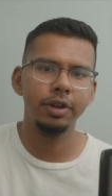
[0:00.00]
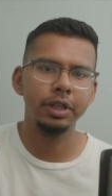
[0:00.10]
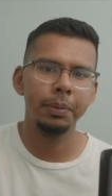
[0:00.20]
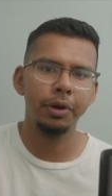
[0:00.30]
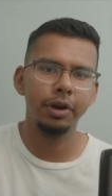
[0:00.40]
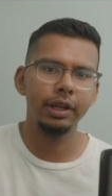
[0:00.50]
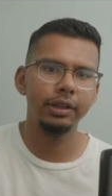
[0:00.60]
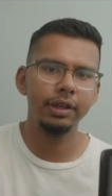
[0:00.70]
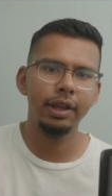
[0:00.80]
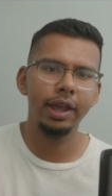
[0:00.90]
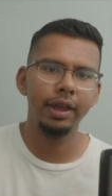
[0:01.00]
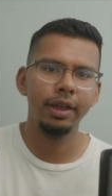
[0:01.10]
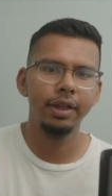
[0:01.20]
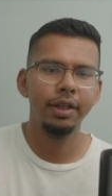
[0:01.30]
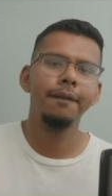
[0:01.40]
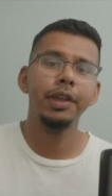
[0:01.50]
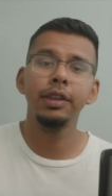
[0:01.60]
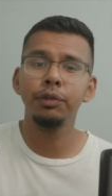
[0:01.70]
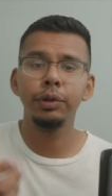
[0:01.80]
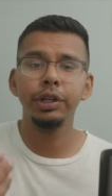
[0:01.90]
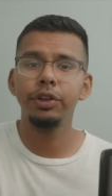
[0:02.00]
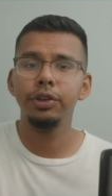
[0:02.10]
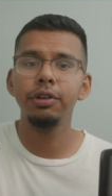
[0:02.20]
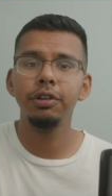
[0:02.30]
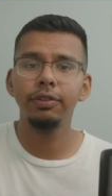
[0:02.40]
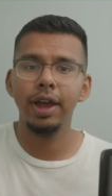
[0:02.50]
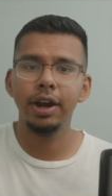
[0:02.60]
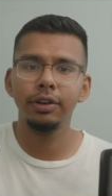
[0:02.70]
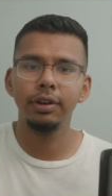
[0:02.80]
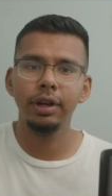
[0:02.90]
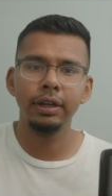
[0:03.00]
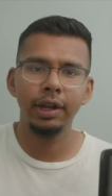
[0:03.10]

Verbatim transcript: on the market today. And that's really a huge factor in